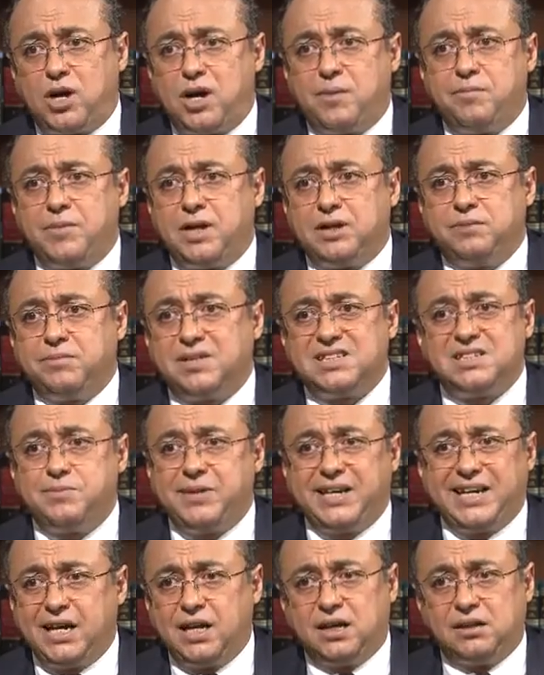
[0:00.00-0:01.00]
Muhammad must
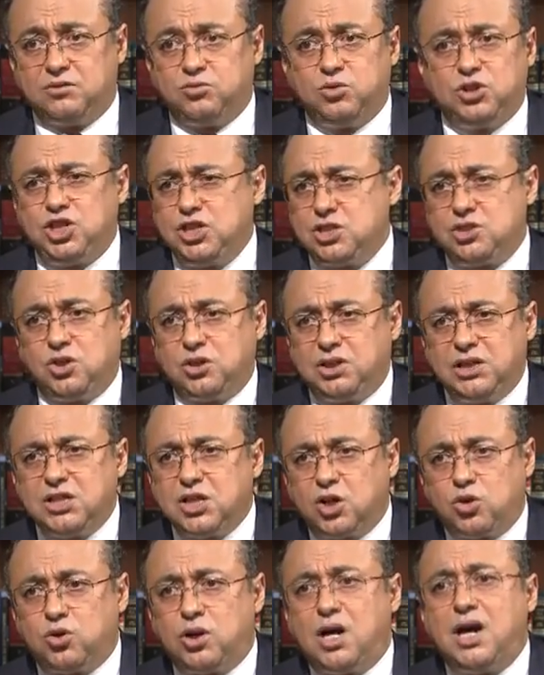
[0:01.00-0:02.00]
be killed, which is not in
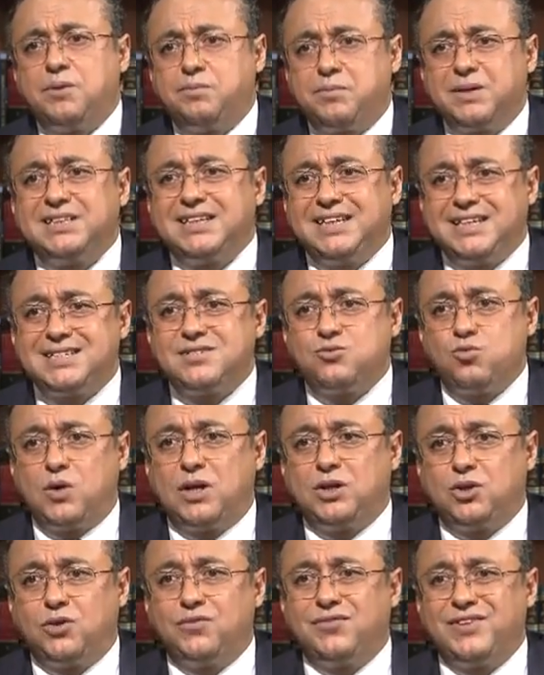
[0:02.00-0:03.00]
the Quran, but it's
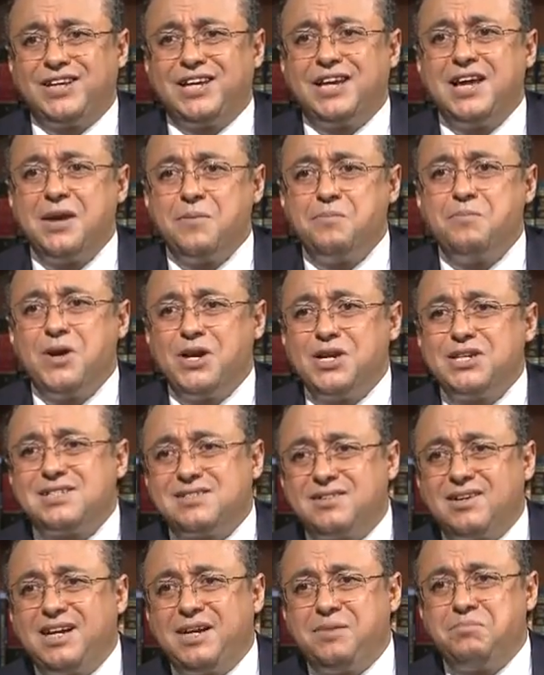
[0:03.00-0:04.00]
one of the
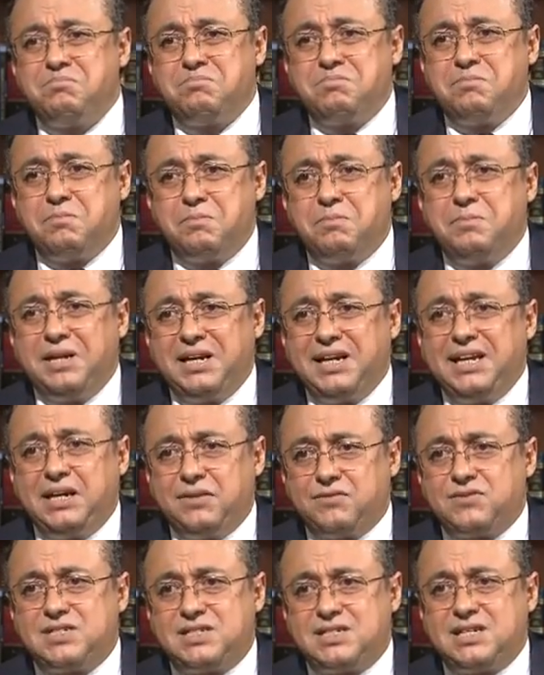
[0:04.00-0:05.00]
mainstream
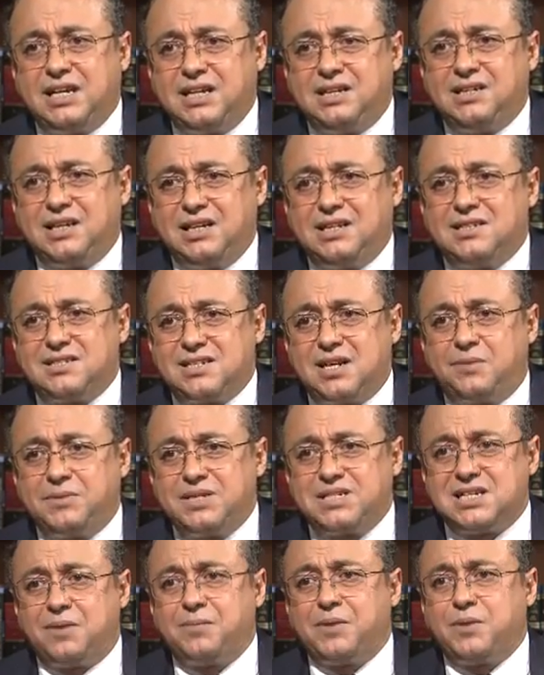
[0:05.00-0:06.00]
beliefs in some
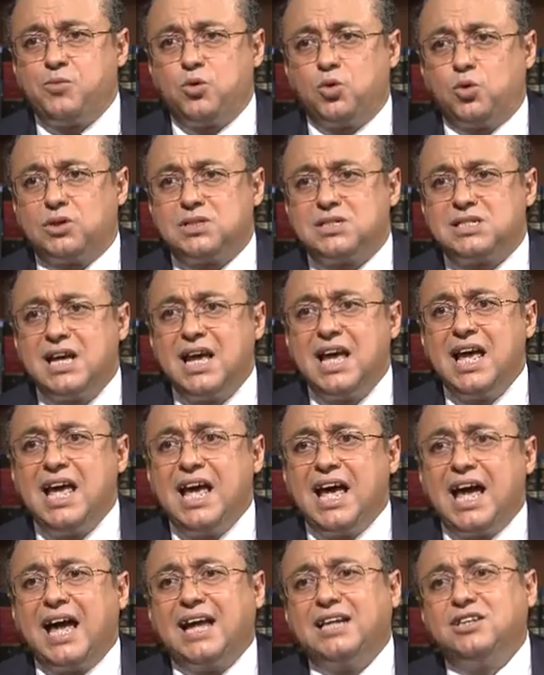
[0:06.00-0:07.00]
Islamic books.
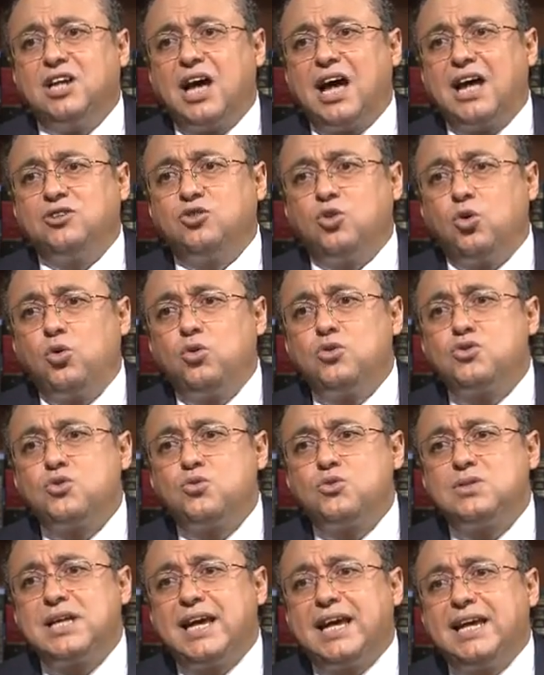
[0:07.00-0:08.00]
And
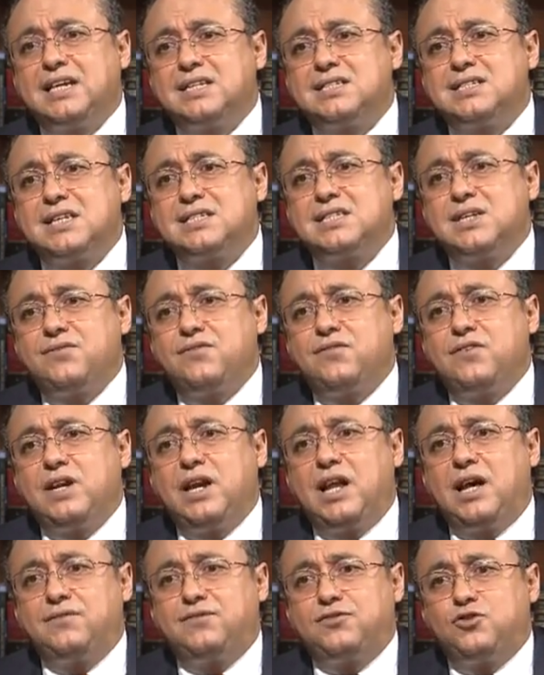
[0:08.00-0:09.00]
also the excessive
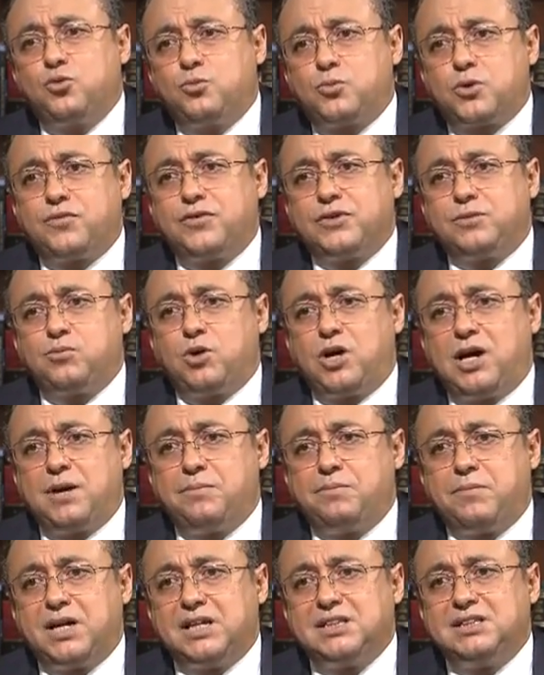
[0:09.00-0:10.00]
love to Prophet
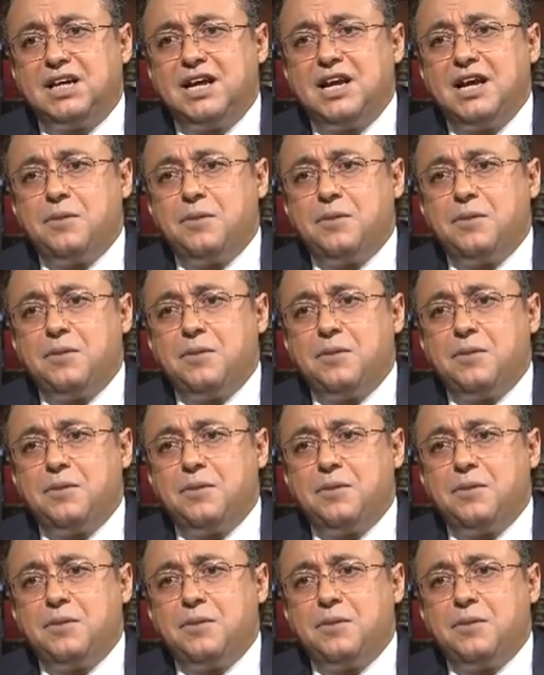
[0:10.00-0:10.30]
Muhammad